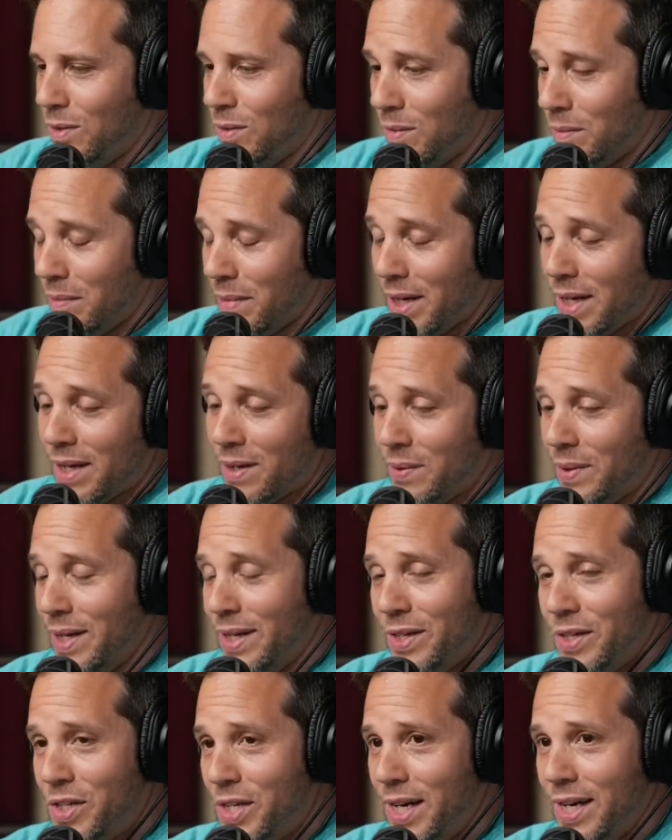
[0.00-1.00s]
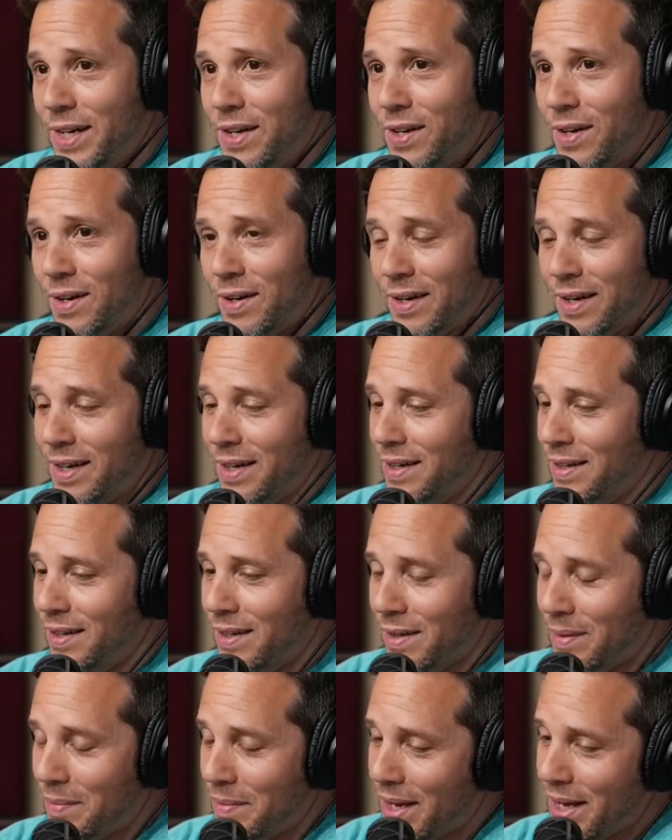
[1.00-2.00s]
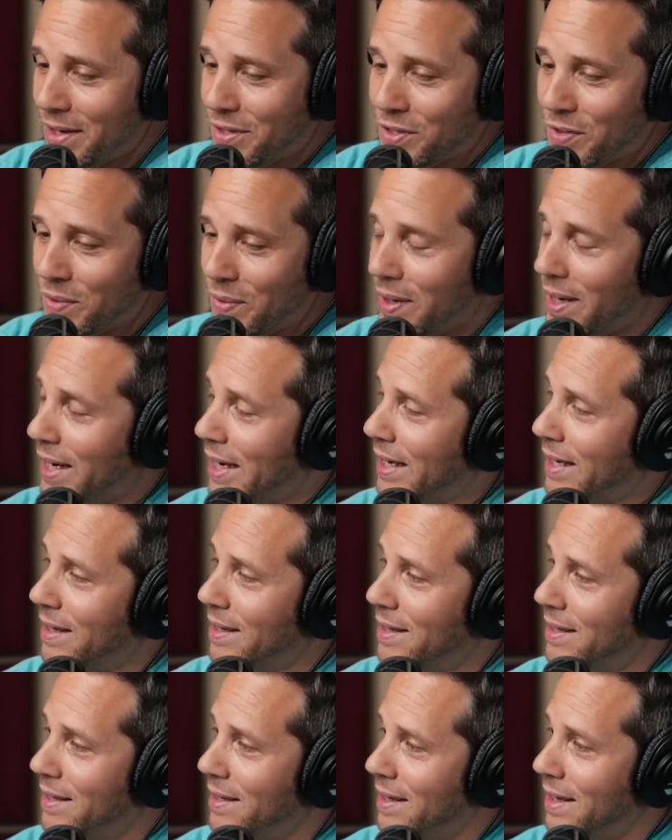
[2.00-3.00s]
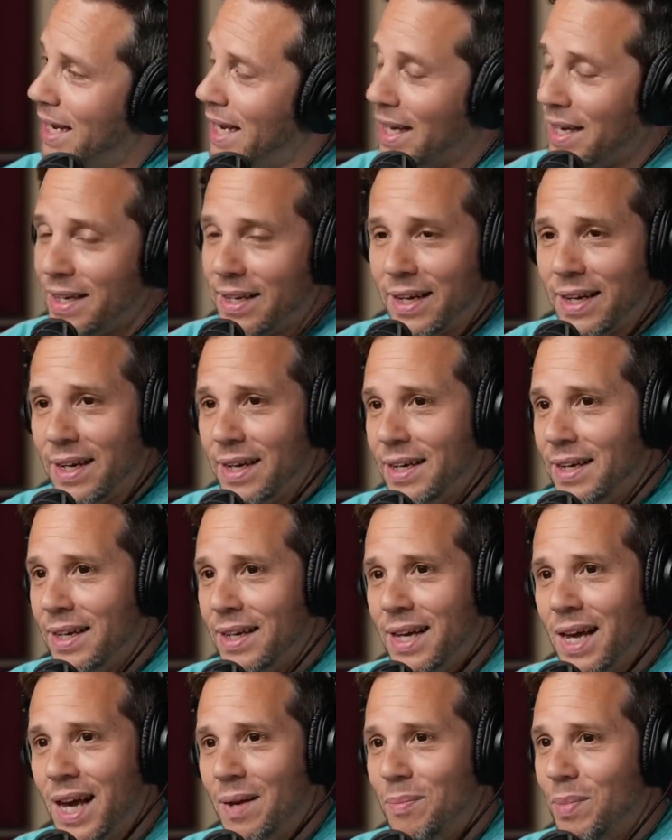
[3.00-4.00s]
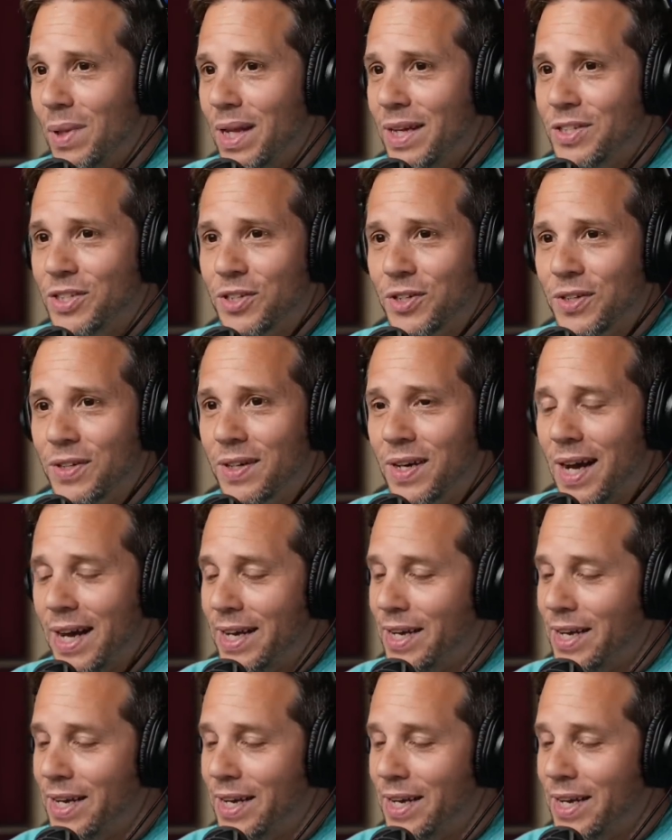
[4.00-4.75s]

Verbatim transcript: Oh man, we had Jade Cargill and Madison Rayne, and uh, well... uh, God bless her.